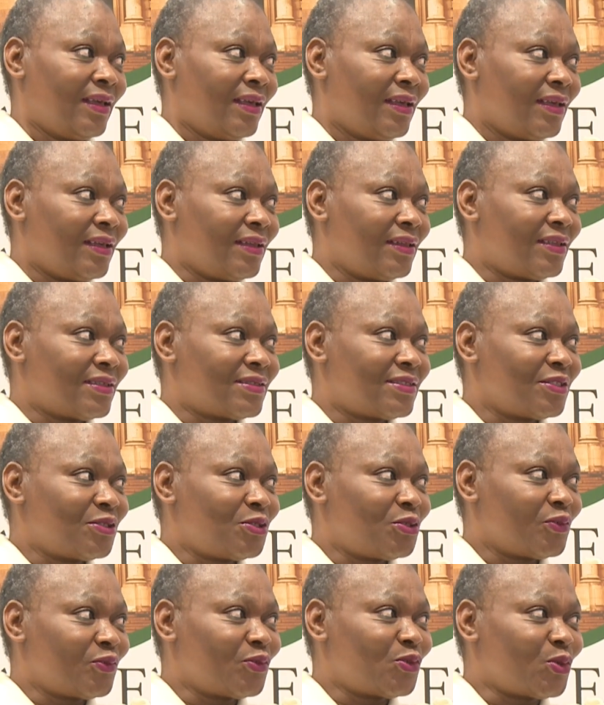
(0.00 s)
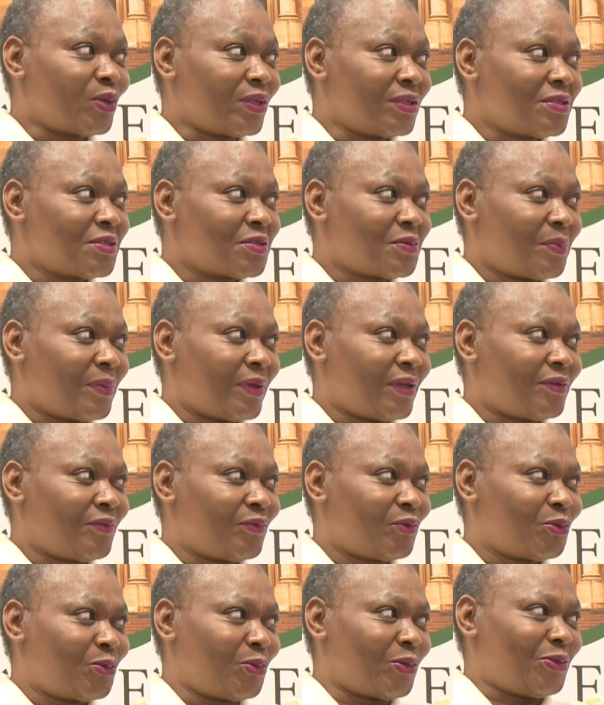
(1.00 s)
in the City of Johannesburg
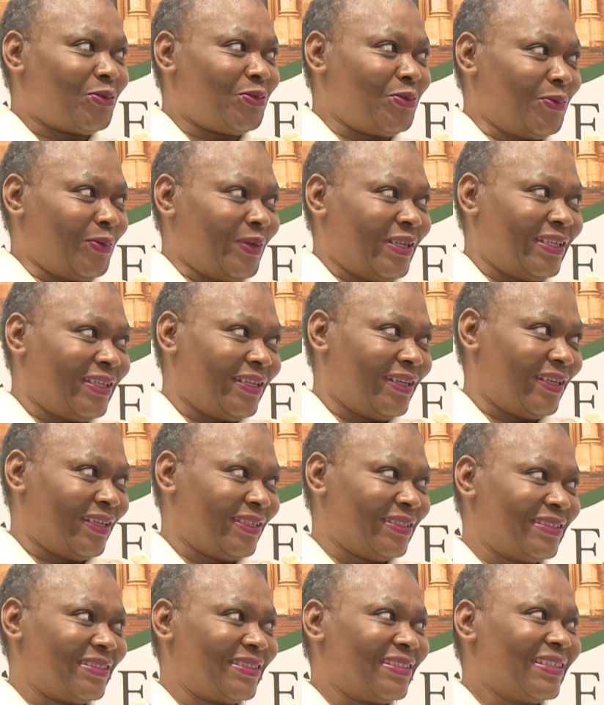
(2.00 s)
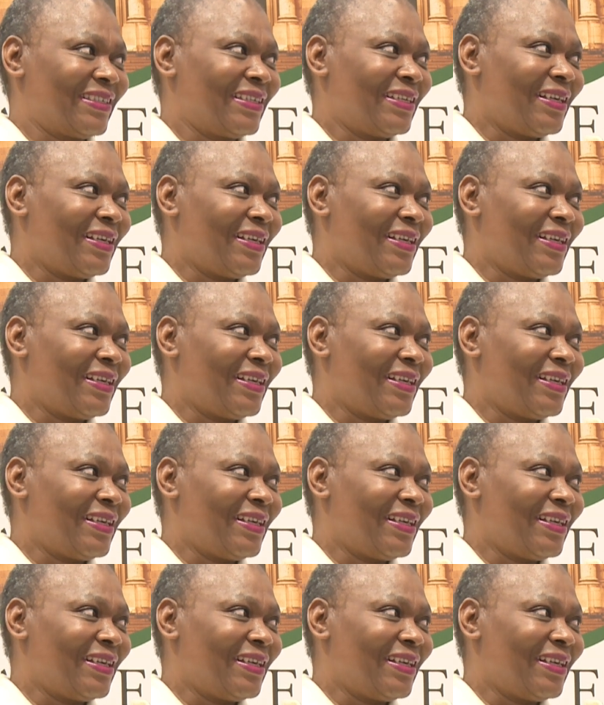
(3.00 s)
for 21 years.